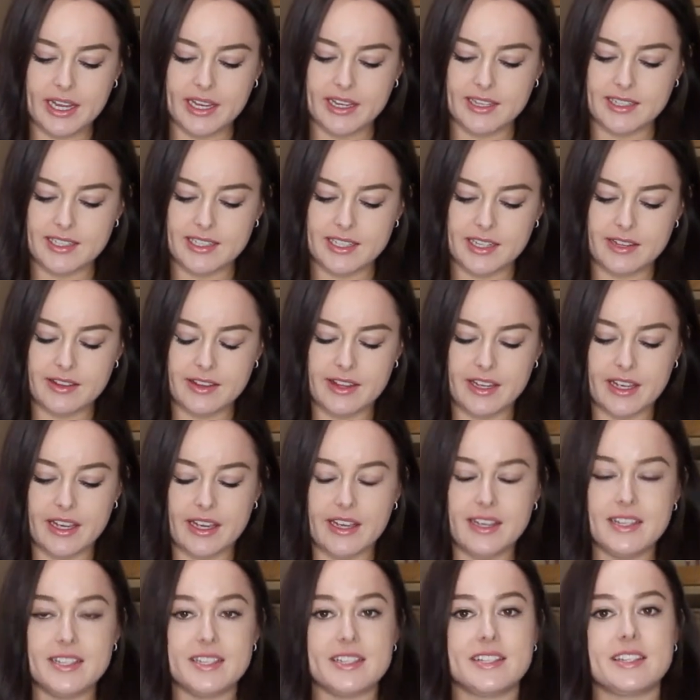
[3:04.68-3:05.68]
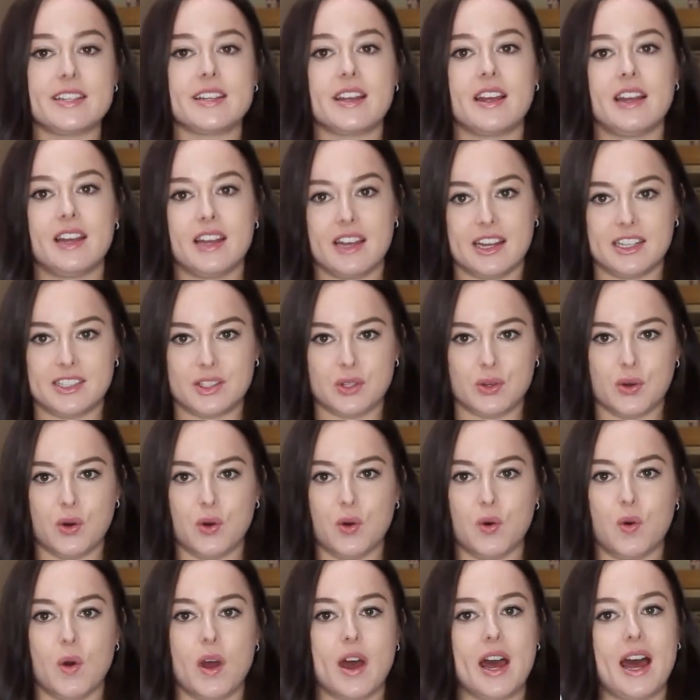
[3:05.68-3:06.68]
is this
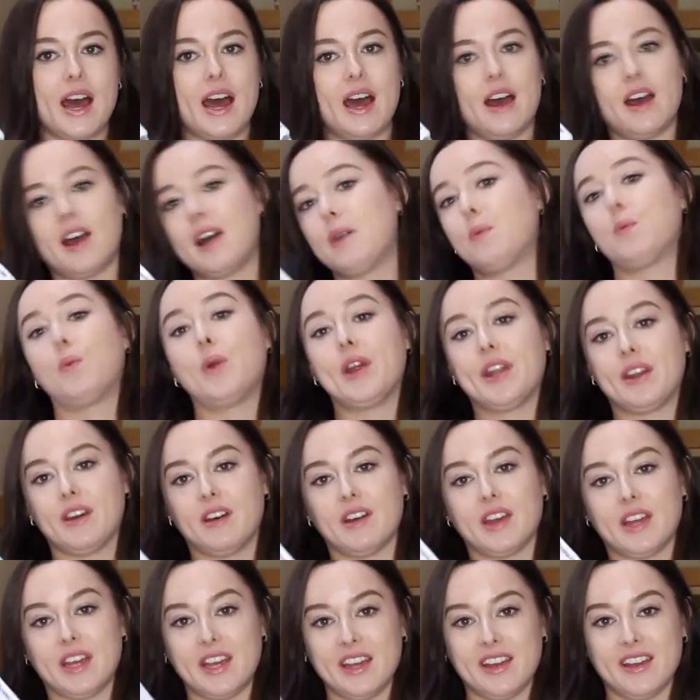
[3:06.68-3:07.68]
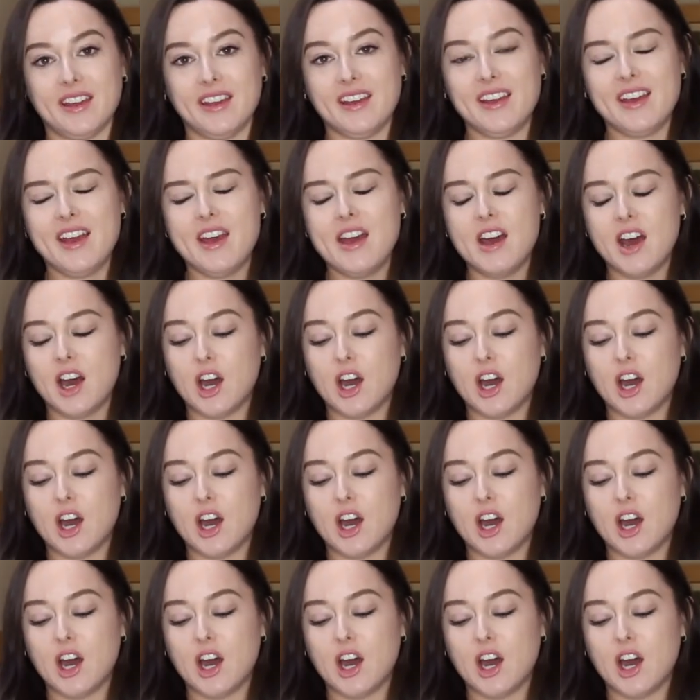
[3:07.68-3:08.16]
little winner here.